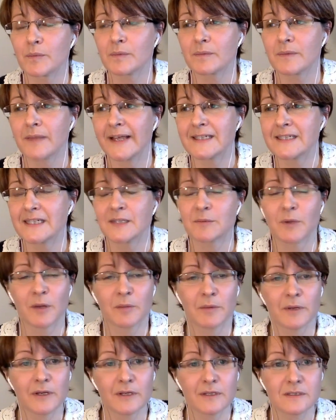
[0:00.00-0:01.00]
lady at the
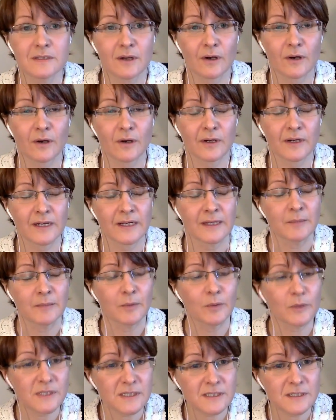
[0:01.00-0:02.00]
moment who's got
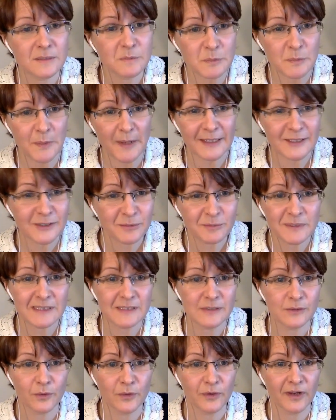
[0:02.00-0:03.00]
autism spectrum
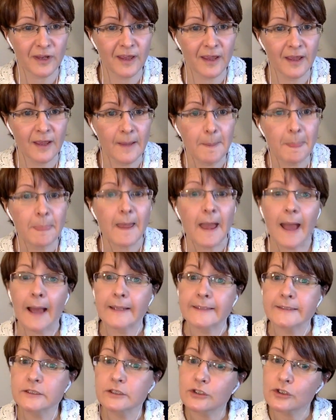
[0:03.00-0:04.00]
disorder,
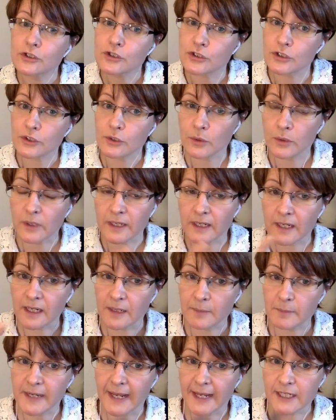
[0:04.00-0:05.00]
and to do an
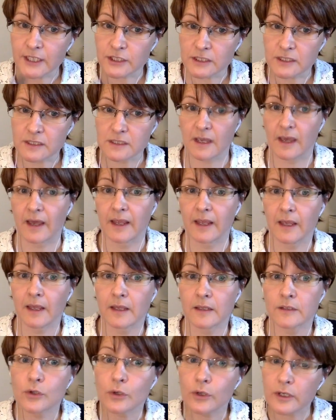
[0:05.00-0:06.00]
elimination diet
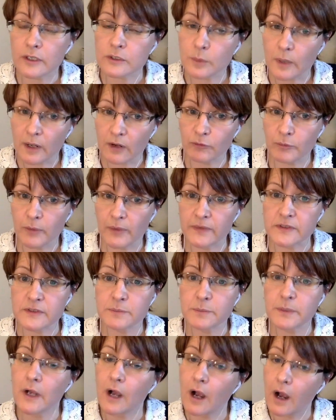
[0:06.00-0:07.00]
took her 12 months
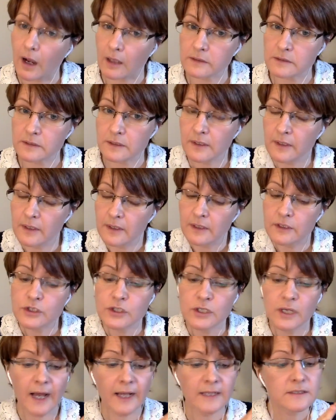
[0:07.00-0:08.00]
because
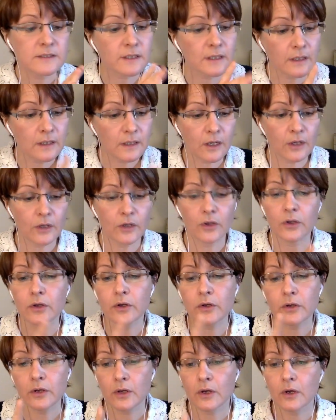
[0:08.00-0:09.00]
she had to learn